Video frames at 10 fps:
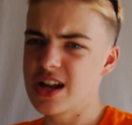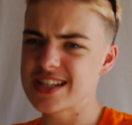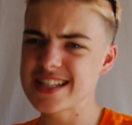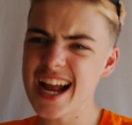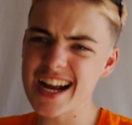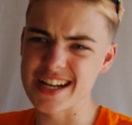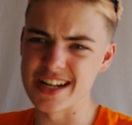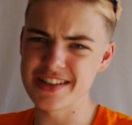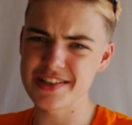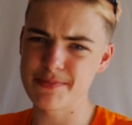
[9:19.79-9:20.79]

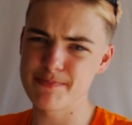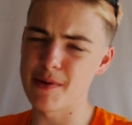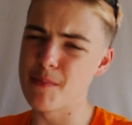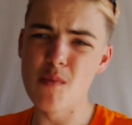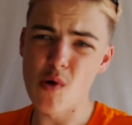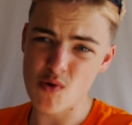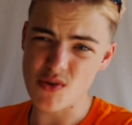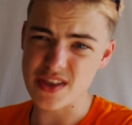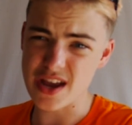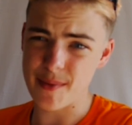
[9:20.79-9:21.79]
stagnant, but more
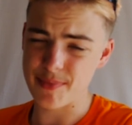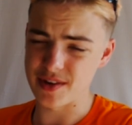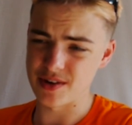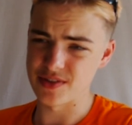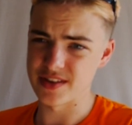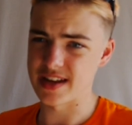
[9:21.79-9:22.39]
on the up than on the